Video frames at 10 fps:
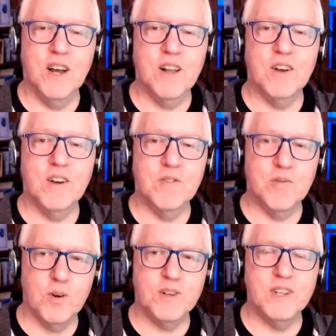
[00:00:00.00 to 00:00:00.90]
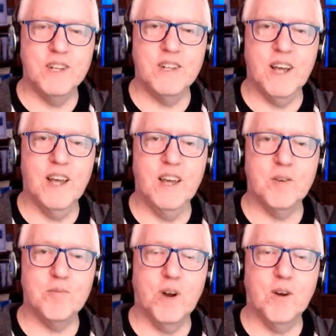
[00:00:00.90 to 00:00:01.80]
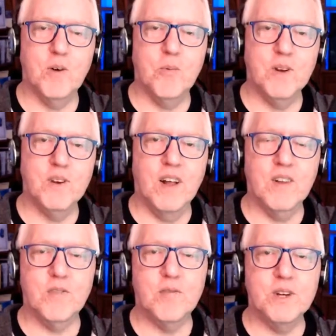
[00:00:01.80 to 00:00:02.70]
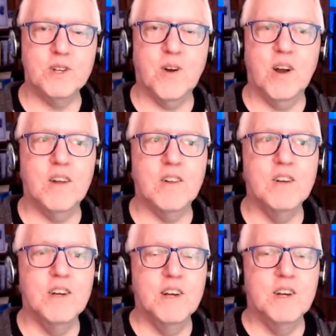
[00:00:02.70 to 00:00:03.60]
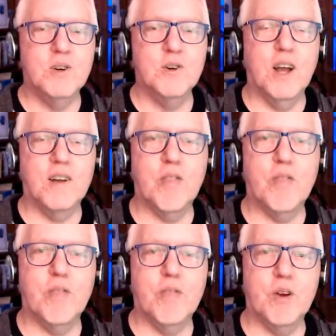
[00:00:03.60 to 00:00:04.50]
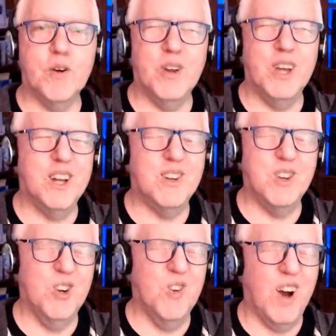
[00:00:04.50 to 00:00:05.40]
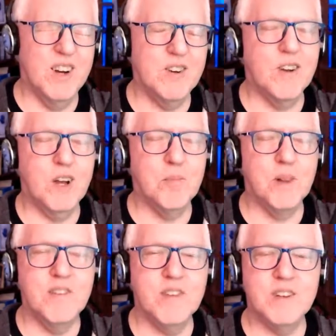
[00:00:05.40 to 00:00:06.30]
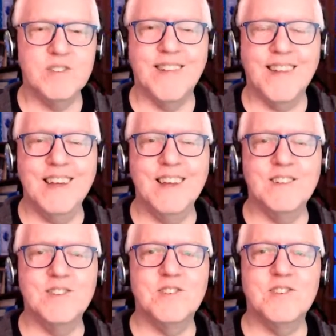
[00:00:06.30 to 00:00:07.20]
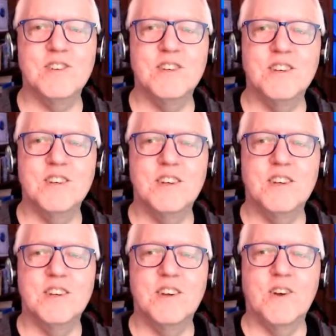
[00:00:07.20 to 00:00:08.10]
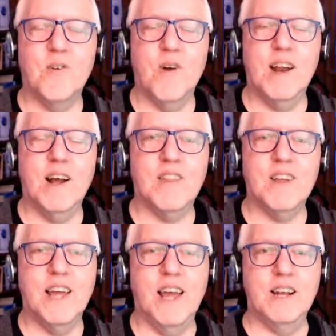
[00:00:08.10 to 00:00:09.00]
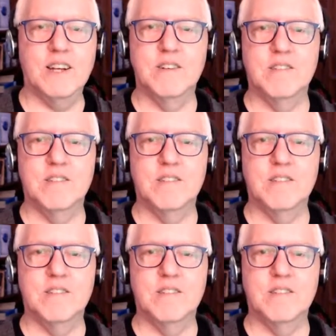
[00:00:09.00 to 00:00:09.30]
UpViral $1 free trial, who got 3,200, I believe it is, leads right out of the gate.